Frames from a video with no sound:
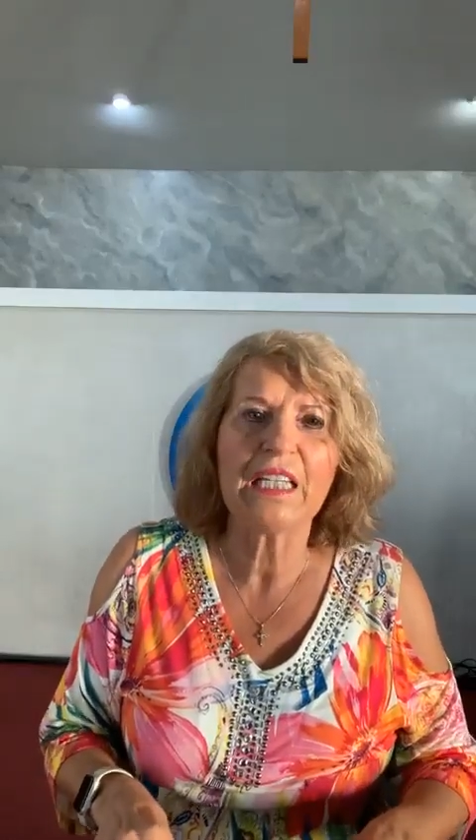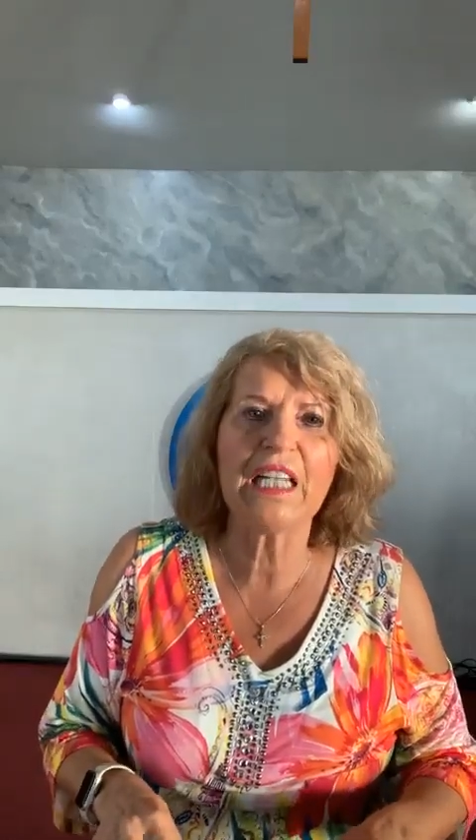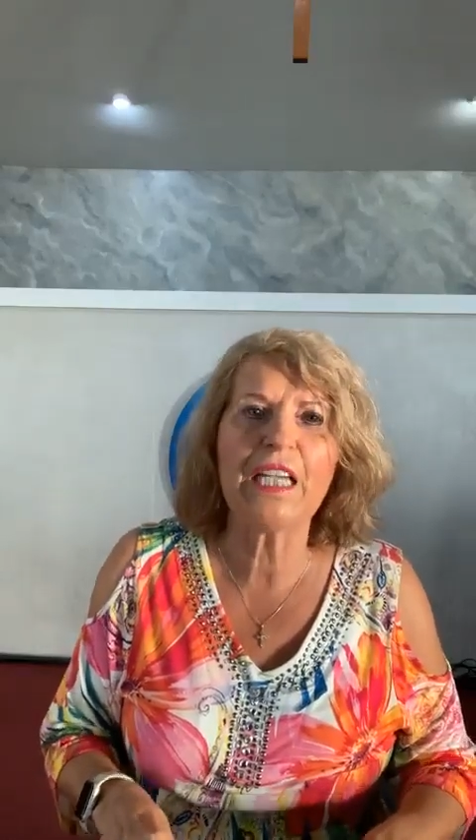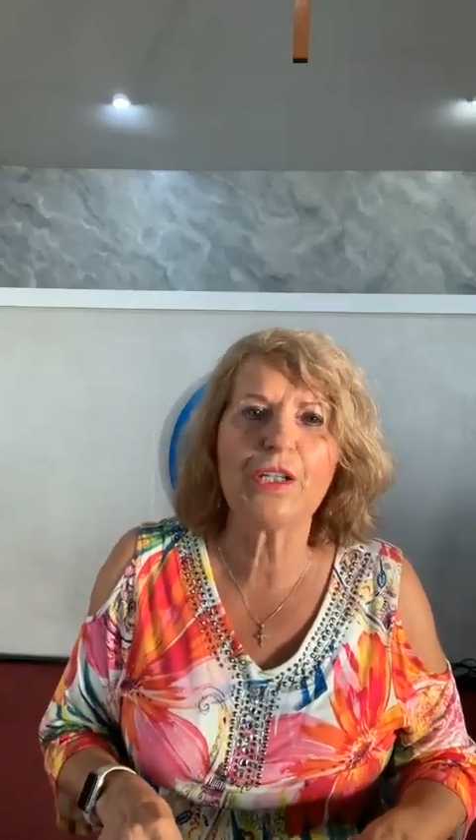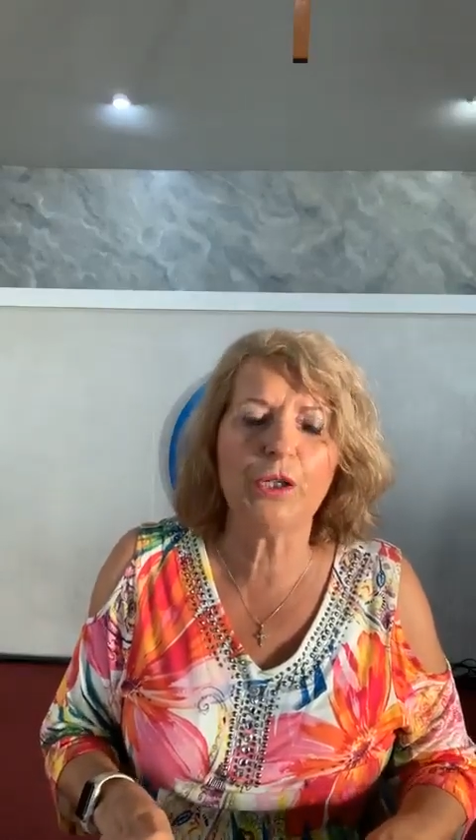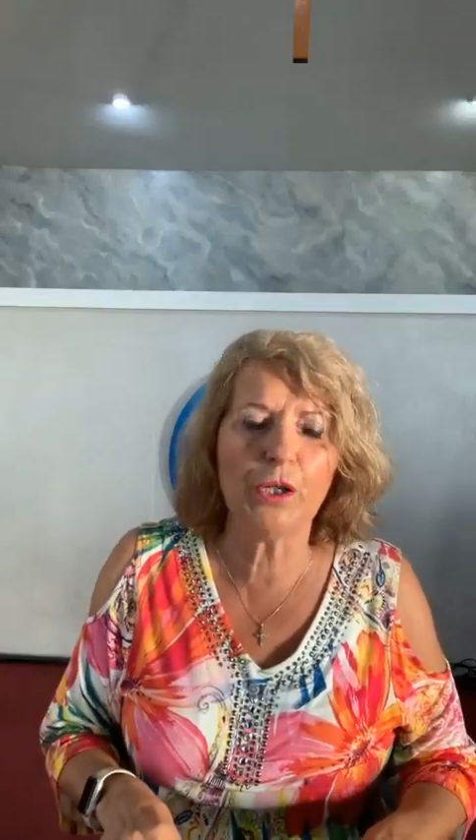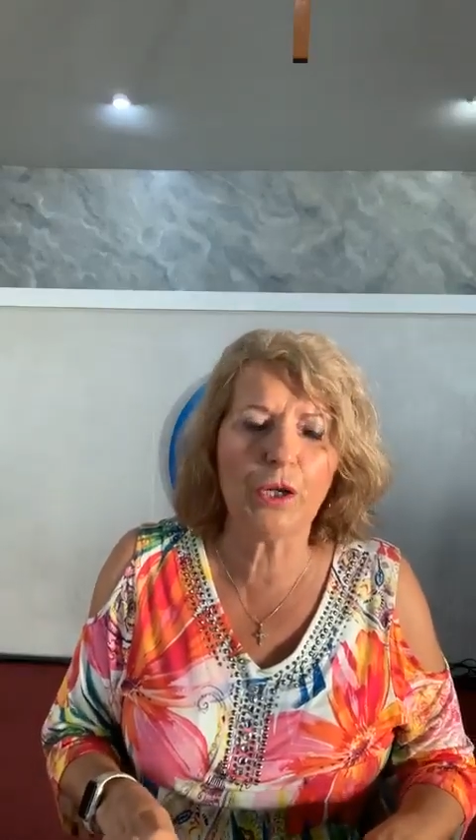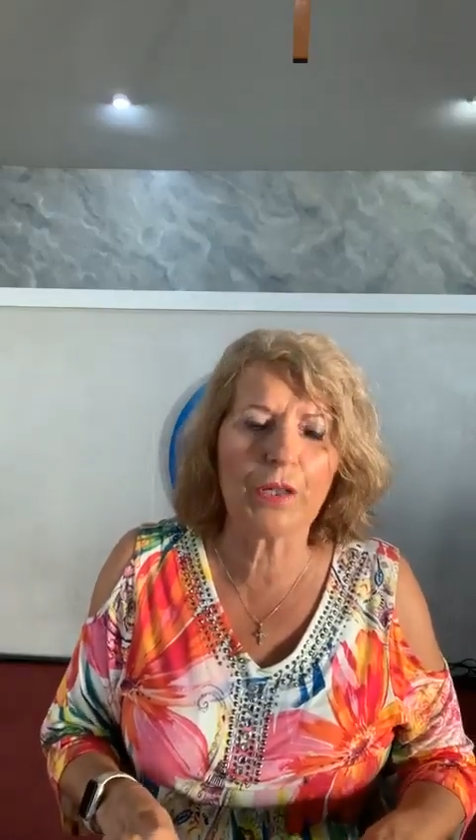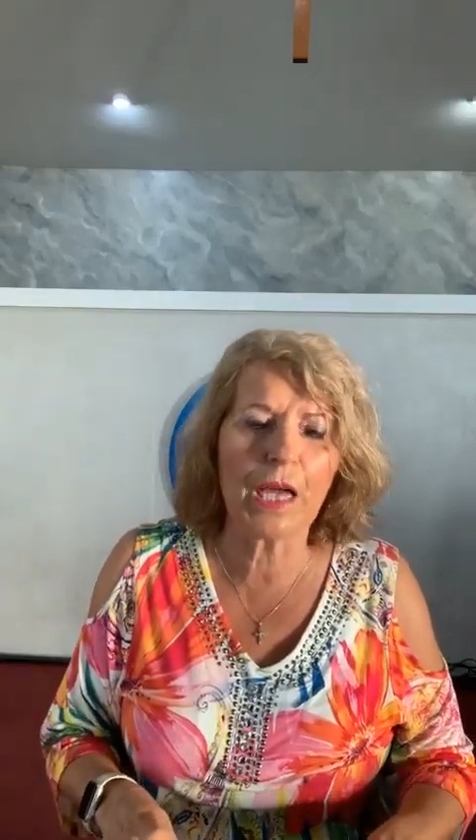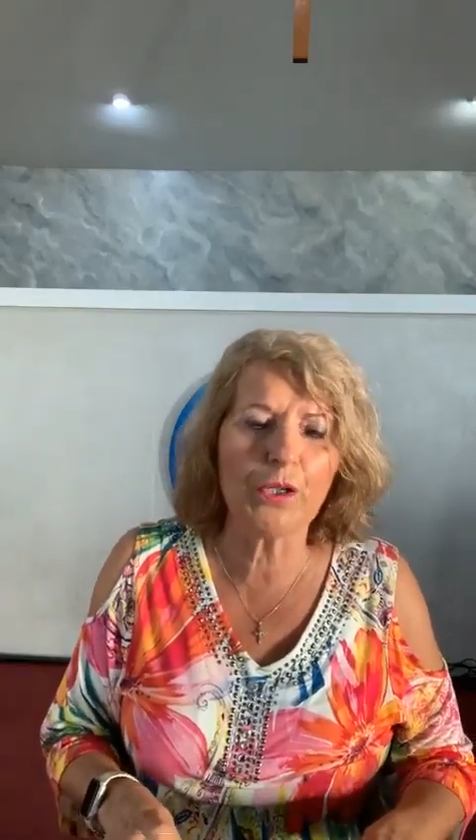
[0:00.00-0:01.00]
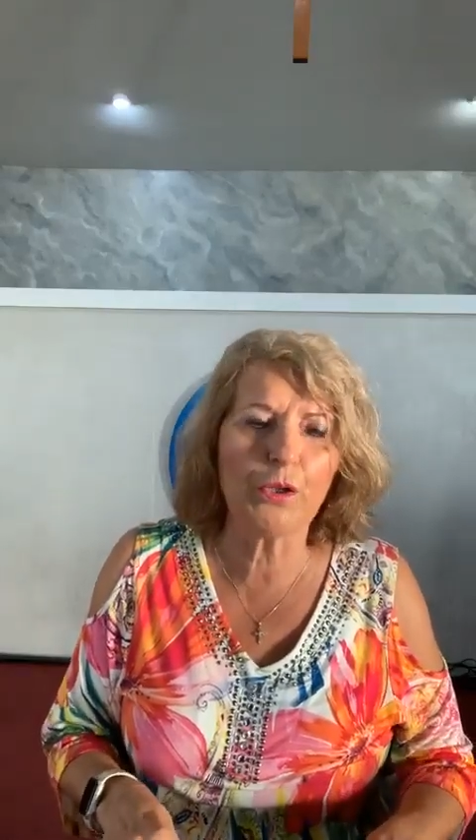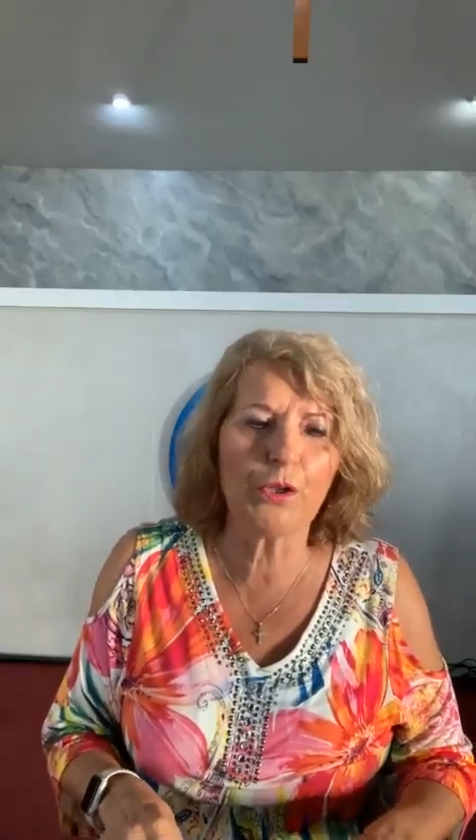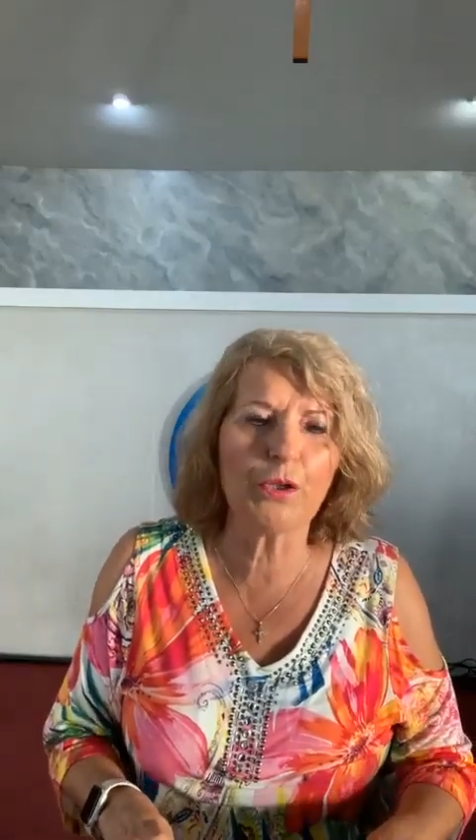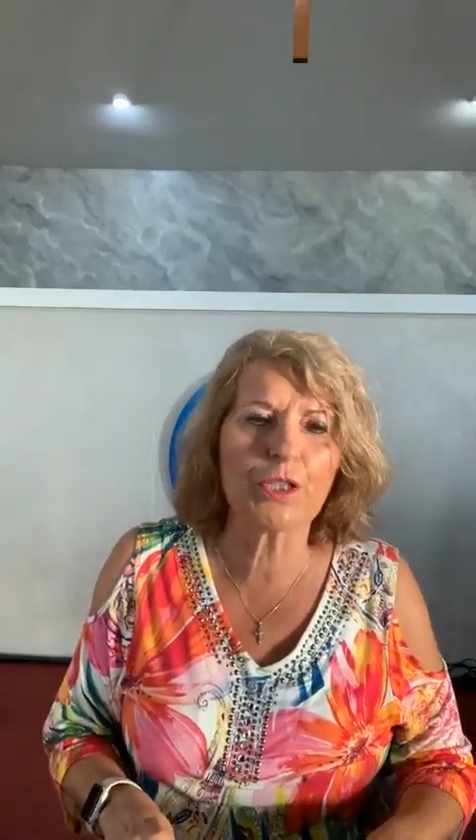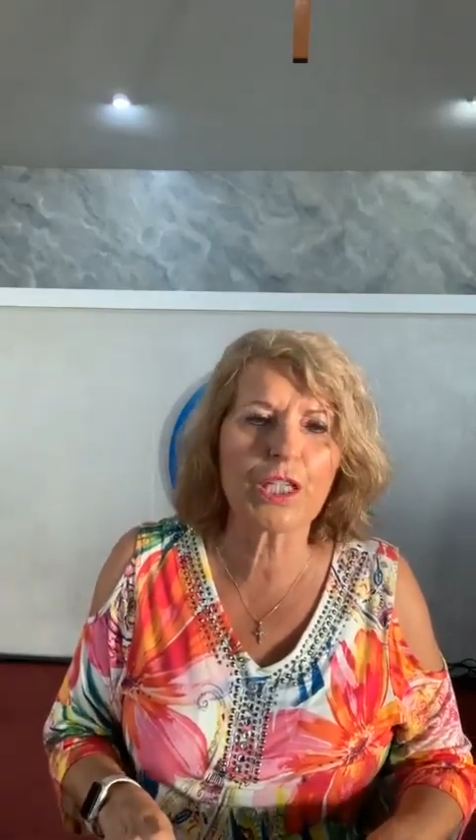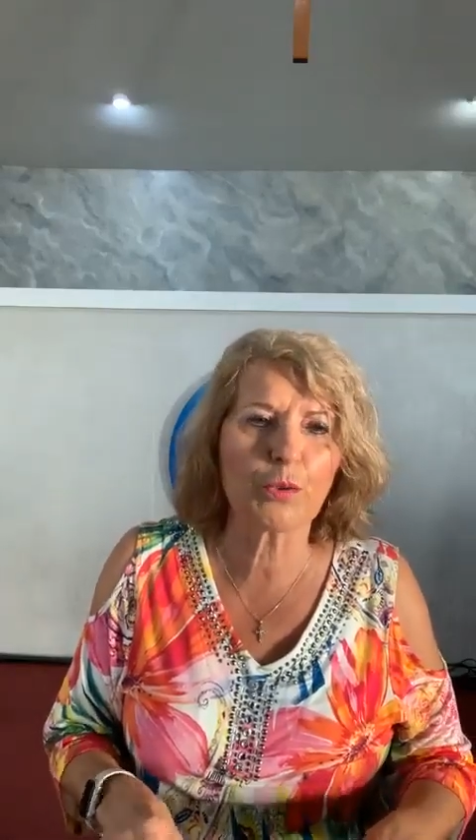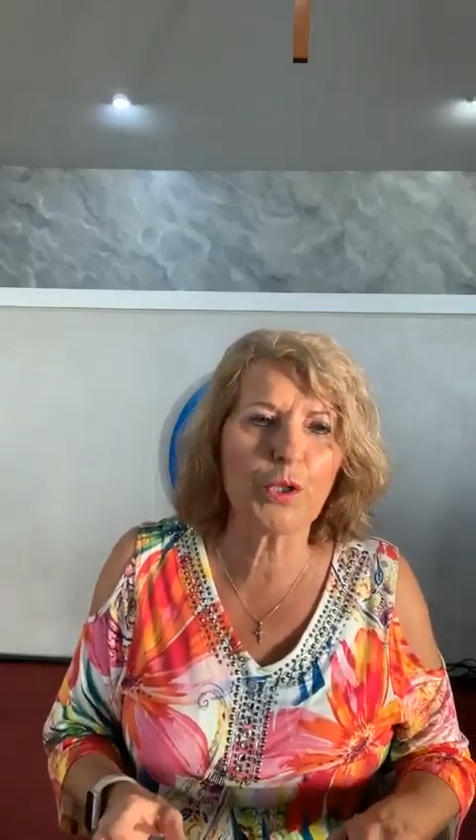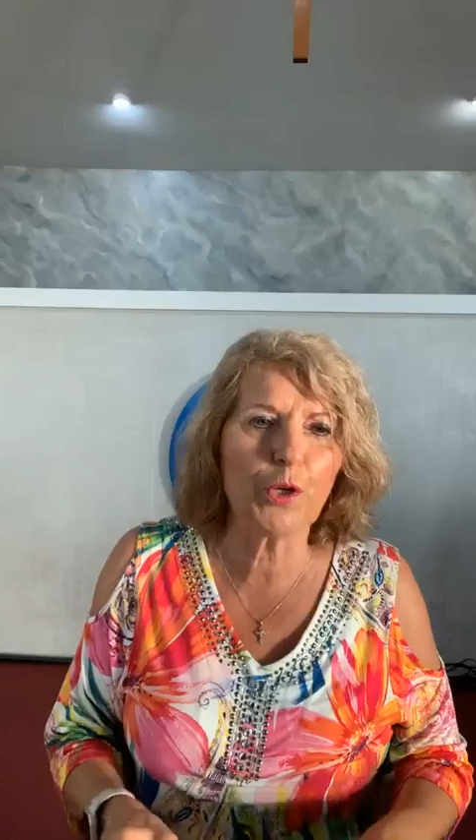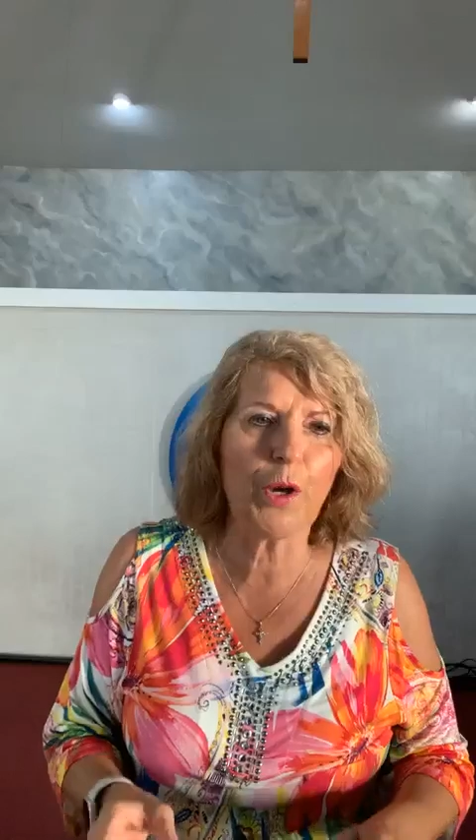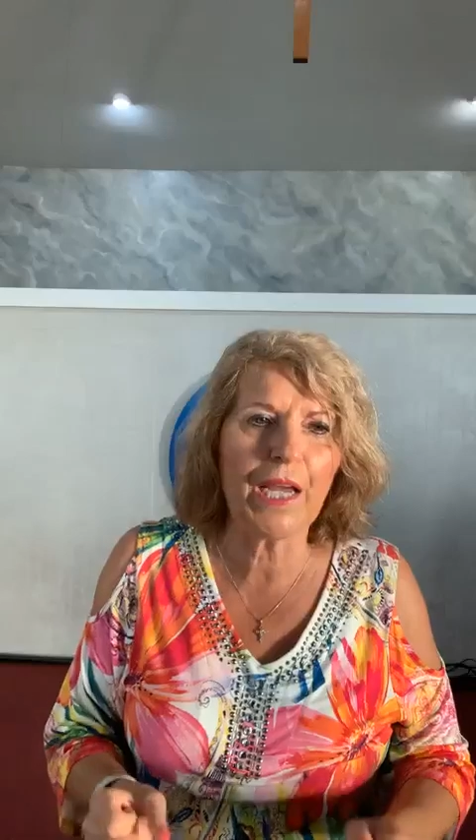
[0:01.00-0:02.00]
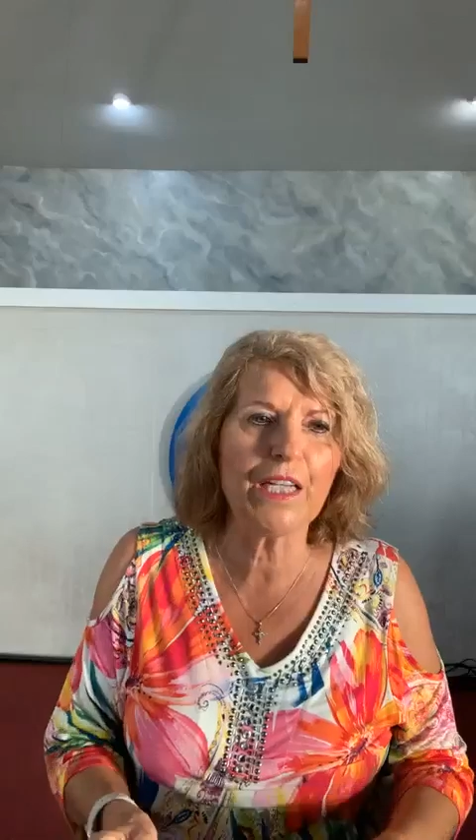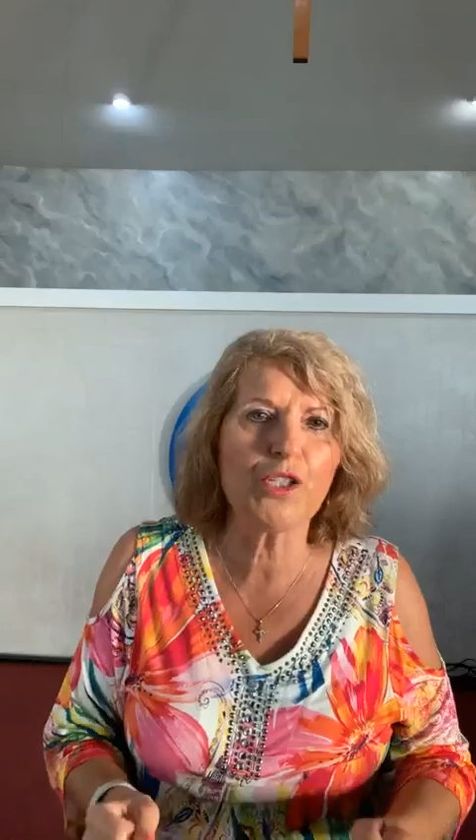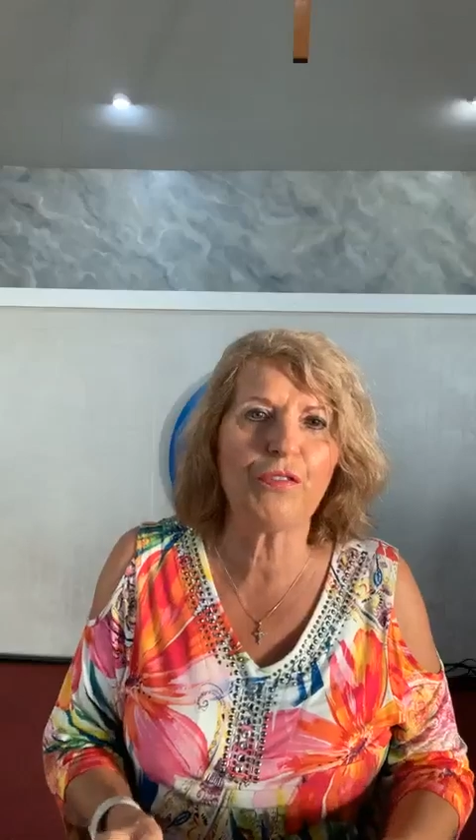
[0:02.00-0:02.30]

Thank you, Lord, that you use us with your hand,